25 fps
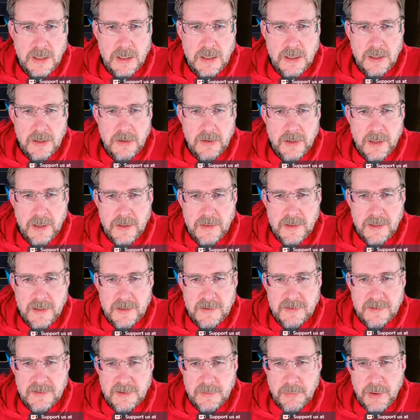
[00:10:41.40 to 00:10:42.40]
You can then
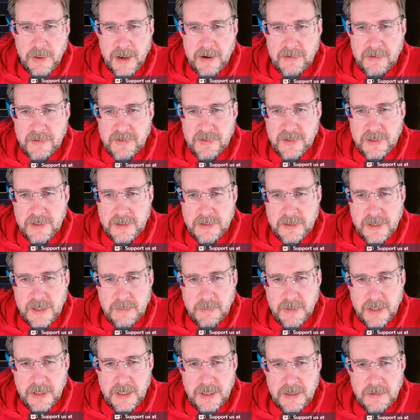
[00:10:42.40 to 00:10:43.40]
see parent skill name
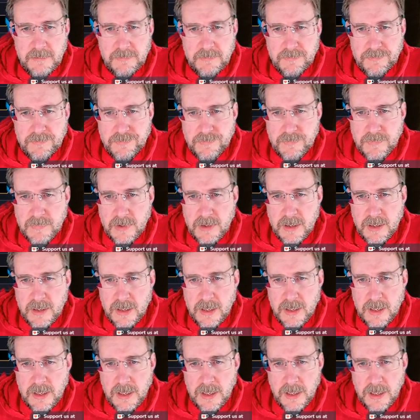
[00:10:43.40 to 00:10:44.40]
here.
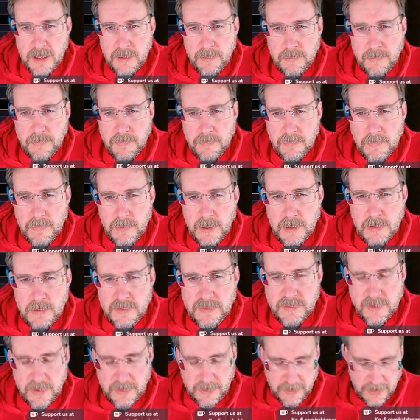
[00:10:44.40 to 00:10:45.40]
Um, oh,
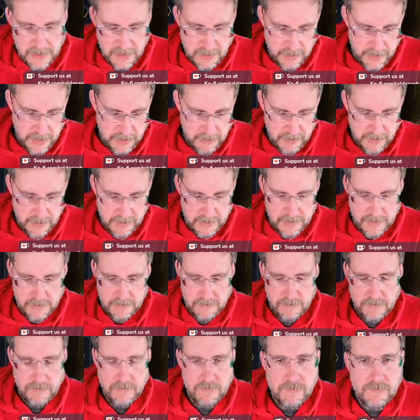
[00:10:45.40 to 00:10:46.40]
is that the other way around?
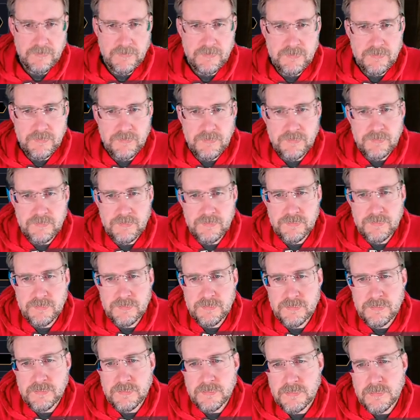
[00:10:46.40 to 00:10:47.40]

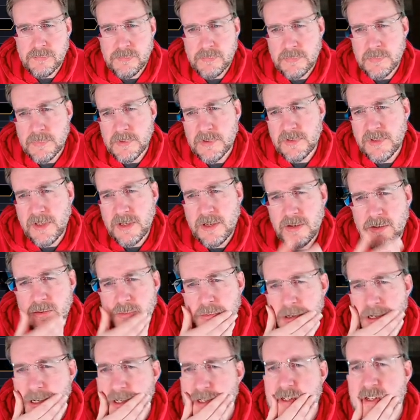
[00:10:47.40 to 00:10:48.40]
Is that how it
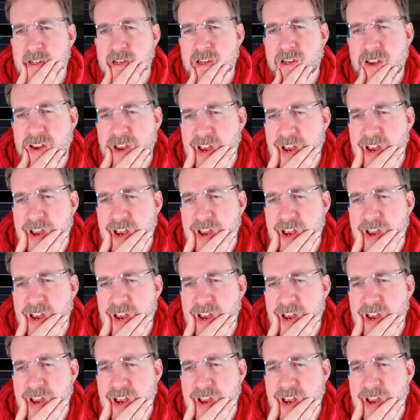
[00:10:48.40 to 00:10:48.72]
works?